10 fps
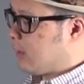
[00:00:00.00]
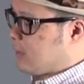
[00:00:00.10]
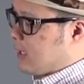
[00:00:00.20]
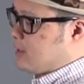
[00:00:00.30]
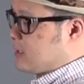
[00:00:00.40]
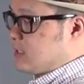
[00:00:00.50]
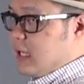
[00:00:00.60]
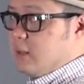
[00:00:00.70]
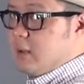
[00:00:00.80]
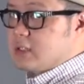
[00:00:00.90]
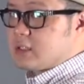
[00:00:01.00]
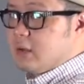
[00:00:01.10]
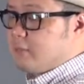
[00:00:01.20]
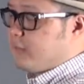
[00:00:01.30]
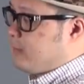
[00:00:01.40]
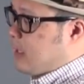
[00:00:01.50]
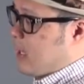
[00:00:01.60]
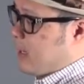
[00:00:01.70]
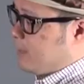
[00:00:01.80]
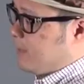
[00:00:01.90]
and then it's the same as uh, the,
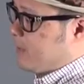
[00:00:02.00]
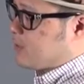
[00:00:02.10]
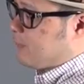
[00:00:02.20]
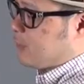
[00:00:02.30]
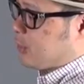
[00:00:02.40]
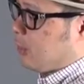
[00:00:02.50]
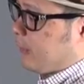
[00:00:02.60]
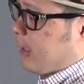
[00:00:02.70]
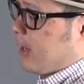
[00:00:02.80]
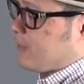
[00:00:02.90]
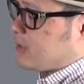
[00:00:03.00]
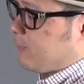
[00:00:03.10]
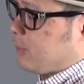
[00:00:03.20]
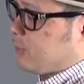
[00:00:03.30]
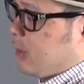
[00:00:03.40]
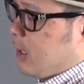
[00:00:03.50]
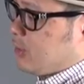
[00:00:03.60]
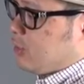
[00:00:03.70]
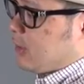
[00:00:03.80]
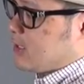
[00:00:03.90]
the uh, previous function on the FS700,
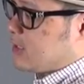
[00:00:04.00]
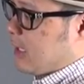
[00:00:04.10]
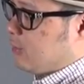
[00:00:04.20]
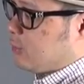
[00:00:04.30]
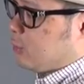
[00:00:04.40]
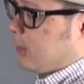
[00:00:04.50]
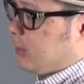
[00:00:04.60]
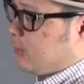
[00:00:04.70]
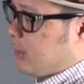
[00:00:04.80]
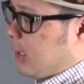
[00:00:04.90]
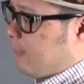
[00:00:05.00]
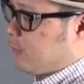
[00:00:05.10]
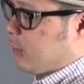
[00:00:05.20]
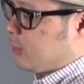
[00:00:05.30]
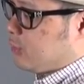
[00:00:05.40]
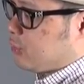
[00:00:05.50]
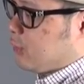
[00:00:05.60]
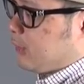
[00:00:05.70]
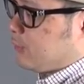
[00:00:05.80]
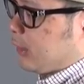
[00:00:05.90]
you can set to 100 to
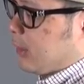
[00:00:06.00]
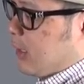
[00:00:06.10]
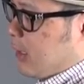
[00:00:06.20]
200.